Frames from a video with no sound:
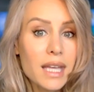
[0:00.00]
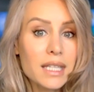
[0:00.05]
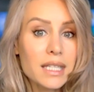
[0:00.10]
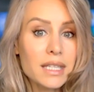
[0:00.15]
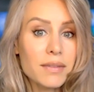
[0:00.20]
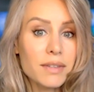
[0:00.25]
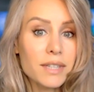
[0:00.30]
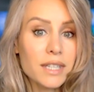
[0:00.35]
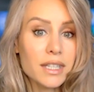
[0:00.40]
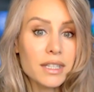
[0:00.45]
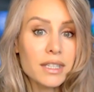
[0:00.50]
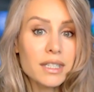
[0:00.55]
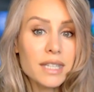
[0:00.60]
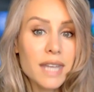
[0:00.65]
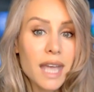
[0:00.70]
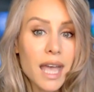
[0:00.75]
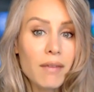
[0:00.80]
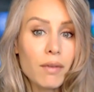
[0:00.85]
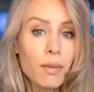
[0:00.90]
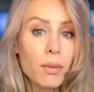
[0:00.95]
dividend
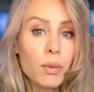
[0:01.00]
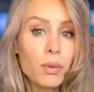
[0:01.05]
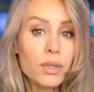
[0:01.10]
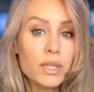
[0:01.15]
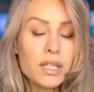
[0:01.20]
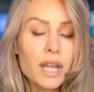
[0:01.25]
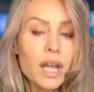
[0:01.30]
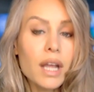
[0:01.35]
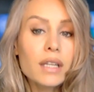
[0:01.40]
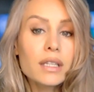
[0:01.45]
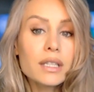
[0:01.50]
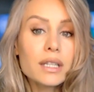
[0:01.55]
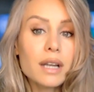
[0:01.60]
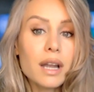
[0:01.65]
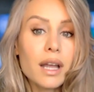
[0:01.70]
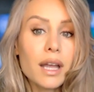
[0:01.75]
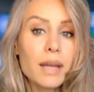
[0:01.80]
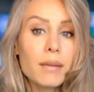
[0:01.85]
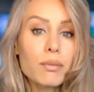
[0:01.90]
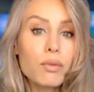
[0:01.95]
and reported
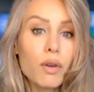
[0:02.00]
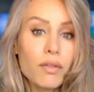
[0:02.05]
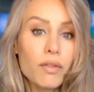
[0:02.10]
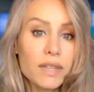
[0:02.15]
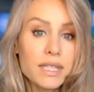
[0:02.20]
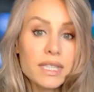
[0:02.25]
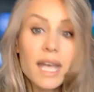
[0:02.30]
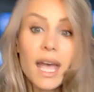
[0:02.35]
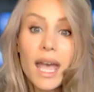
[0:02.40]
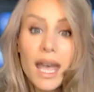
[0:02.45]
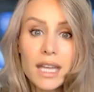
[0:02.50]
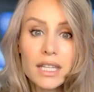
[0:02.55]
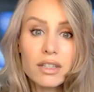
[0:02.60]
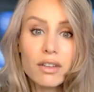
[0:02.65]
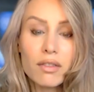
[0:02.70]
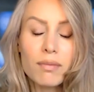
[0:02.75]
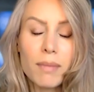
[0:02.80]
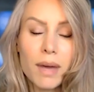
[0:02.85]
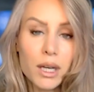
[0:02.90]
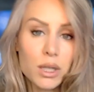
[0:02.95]
underlying profits ahead
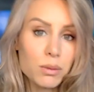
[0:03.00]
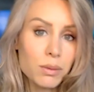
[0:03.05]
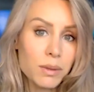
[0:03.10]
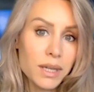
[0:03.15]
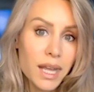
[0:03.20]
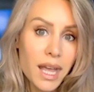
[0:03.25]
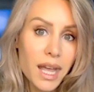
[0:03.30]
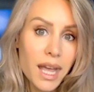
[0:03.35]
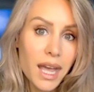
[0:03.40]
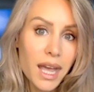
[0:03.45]
of management